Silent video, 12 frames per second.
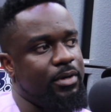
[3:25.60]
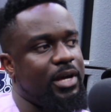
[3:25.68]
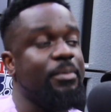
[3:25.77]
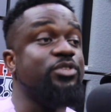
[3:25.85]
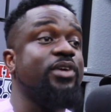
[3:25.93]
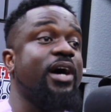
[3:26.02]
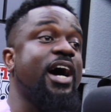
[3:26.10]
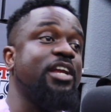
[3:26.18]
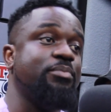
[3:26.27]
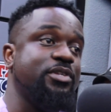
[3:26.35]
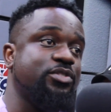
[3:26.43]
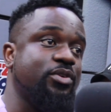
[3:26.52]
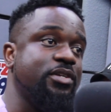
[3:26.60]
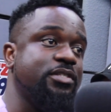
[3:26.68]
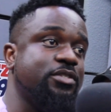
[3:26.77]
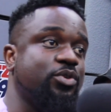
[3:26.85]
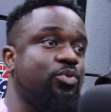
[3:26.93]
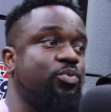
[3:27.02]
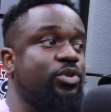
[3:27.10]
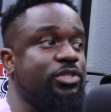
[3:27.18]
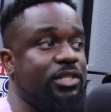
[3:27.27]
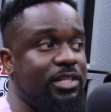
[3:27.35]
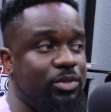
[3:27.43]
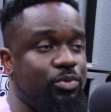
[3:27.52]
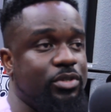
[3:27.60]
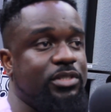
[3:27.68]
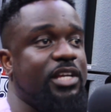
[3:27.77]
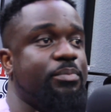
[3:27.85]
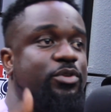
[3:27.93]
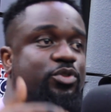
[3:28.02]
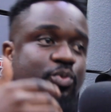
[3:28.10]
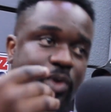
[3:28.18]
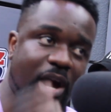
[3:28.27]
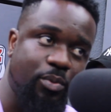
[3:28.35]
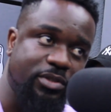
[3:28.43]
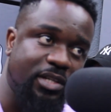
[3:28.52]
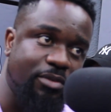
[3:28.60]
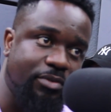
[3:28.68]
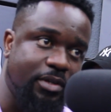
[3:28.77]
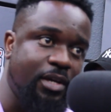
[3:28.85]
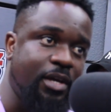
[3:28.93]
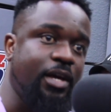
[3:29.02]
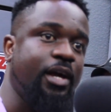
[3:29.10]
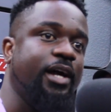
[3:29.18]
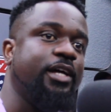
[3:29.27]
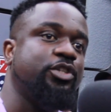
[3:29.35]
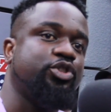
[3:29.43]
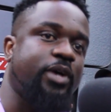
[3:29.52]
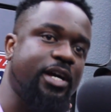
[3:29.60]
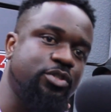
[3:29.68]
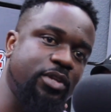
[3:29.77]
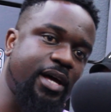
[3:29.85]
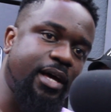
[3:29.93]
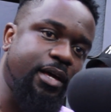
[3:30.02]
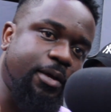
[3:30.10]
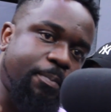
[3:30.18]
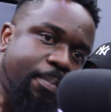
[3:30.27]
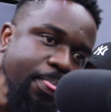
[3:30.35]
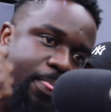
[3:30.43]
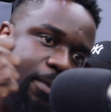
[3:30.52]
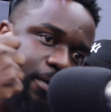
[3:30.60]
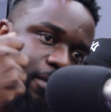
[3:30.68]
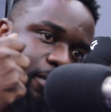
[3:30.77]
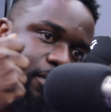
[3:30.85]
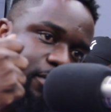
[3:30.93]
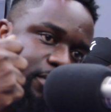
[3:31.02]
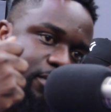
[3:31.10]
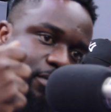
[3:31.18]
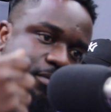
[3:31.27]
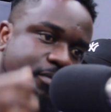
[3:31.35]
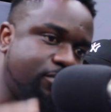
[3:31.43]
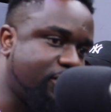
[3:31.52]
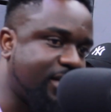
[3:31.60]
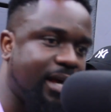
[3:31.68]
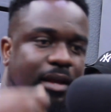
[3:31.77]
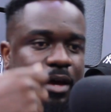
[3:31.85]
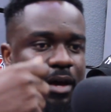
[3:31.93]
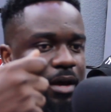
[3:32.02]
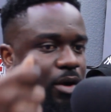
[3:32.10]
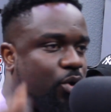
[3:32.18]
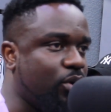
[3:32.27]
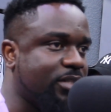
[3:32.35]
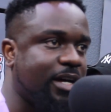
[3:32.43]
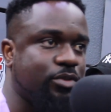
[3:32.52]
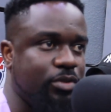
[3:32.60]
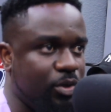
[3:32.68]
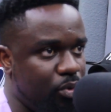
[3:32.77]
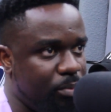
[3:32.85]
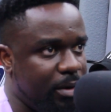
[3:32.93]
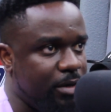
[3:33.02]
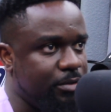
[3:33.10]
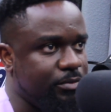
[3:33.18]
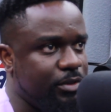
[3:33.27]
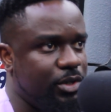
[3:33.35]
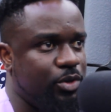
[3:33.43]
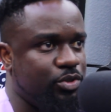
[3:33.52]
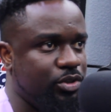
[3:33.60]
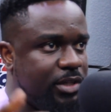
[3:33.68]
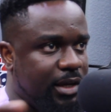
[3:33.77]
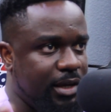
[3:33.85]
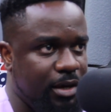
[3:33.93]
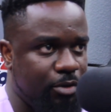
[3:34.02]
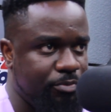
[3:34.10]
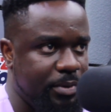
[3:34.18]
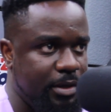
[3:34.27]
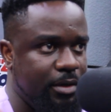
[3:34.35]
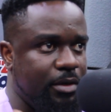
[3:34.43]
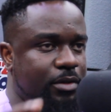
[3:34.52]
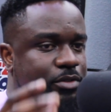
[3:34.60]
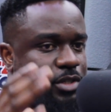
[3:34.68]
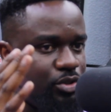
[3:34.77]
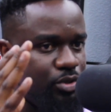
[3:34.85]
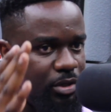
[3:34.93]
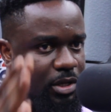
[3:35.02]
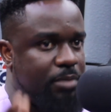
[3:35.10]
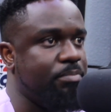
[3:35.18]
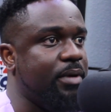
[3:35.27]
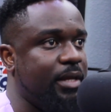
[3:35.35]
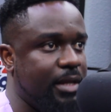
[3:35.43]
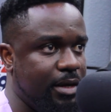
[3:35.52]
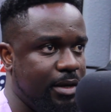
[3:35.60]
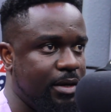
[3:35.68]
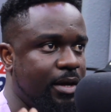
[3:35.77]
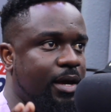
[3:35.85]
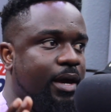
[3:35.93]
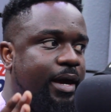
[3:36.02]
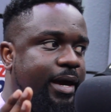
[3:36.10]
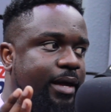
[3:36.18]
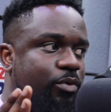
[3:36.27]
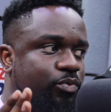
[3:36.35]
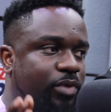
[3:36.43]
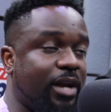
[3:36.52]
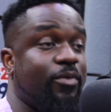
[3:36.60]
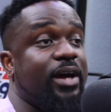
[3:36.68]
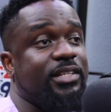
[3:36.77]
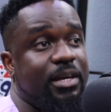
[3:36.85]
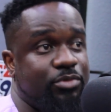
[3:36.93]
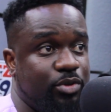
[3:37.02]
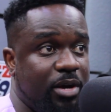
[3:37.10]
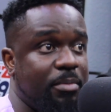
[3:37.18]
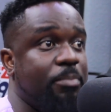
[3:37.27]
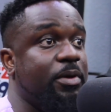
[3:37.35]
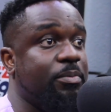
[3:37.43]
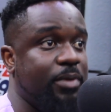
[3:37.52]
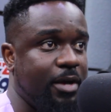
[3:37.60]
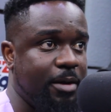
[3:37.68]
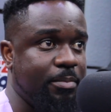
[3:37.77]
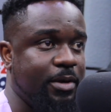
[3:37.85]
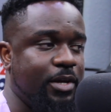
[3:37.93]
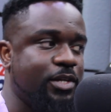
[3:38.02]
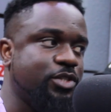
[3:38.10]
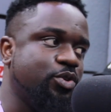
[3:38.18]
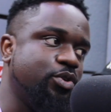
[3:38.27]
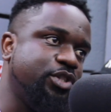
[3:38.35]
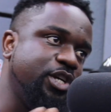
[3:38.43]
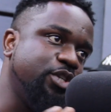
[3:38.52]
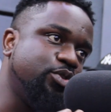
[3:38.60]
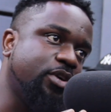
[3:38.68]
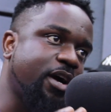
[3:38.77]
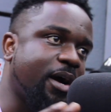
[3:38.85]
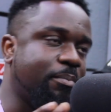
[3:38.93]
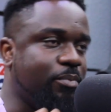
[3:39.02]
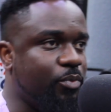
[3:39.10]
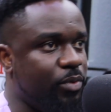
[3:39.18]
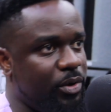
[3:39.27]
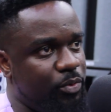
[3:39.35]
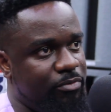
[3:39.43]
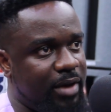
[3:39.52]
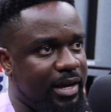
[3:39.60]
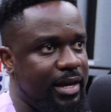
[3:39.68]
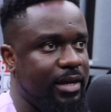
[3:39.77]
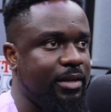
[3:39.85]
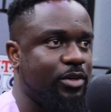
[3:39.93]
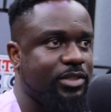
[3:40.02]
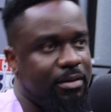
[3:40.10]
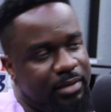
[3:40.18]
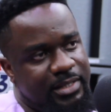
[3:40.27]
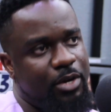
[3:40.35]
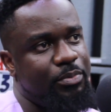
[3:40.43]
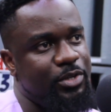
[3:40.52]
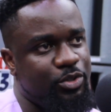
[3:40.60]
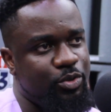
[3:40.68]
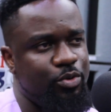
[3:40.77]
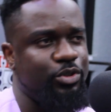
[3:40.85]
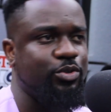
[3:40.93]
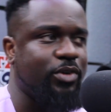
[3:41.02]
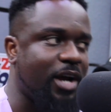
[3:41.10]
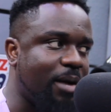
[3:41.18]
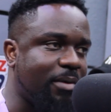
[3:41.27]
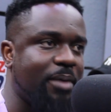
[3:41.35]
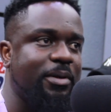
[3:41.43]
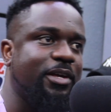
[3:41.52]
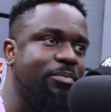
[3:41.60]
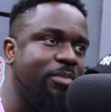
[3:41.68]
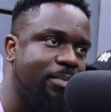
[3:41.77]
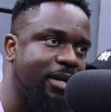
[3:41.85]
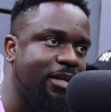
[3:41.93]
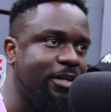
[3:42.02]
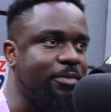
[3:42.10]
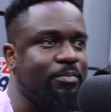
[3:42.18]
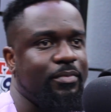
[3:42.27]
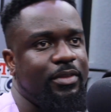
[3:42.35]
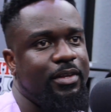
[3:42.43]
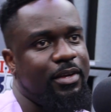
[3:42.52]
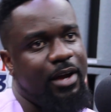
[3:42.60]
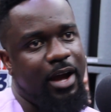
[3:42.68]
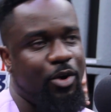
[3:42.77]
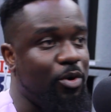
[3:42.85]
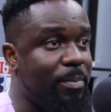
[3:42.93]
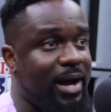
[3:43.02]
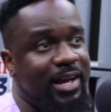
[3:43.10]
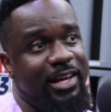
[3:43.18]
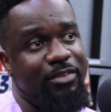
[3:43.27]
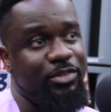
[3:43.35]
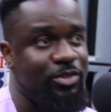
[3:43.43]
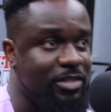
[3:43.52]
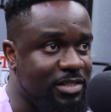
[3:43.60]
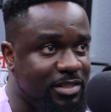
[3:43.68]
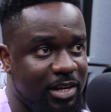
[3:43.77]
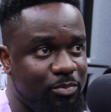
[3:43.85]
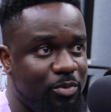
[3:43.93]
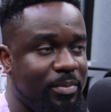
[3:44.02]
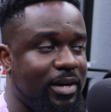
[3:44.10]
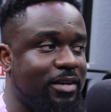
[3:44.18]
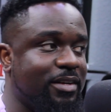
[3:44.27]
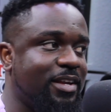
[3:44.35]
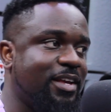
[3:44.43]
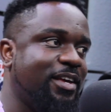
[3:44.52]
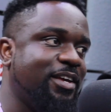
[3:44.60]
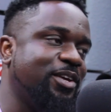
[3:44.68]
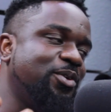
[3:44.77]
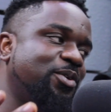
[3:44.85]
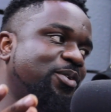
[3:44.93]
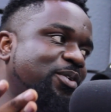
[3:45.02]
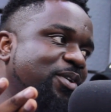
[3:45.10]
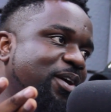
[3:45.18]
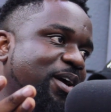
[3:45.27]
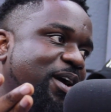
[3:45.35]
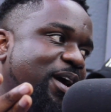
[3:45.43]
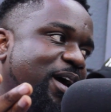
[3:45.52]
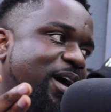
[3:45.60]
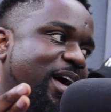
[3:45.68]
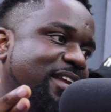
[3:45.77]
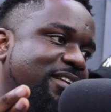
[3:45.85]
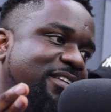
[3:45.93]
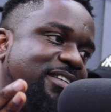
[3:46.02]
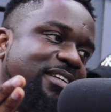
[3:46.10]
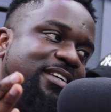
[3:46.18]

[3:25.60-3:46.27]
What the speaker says: Coming to add me is not easy. So what she did was take me to where I was living, try to like send her quota to the woman, you know, to take care of me, just to keep me there, and at the right time she'll come and pick me up. So she used to come when we vacate, or sometimes I'll be in school, she'll come and give me money. I go back, I give it to the same woman, you know. And